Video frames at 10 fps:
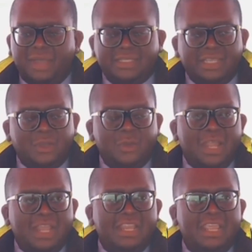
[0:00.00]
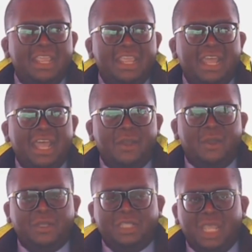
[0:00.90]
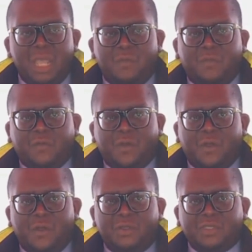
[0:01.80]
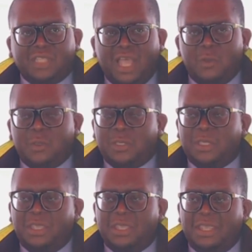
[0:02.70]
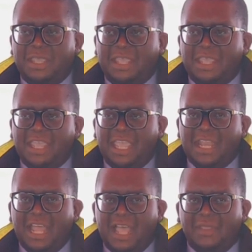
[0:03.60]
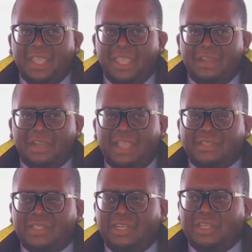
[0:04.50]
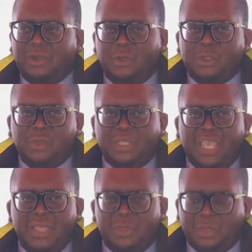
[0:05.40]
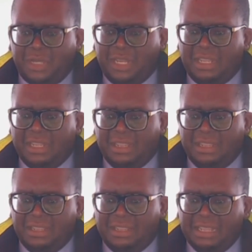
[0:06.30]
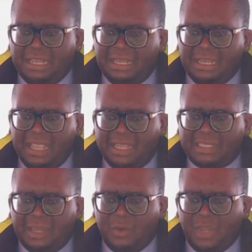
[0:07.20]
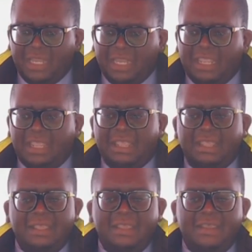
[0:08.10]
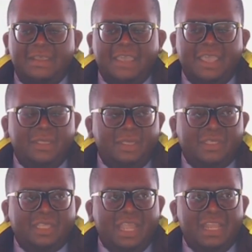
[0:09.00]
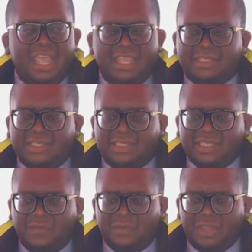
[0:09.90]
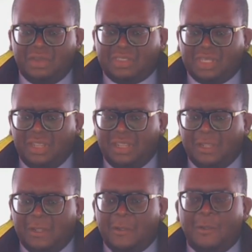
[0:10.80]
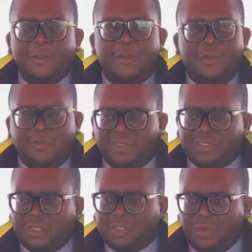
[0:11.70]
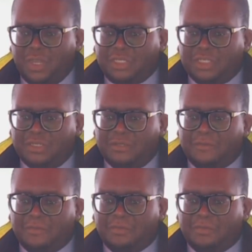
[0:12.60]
particularly along the M4 South and other areas leading on to the N3 in eThekwini, and this highlights the severity of the situation.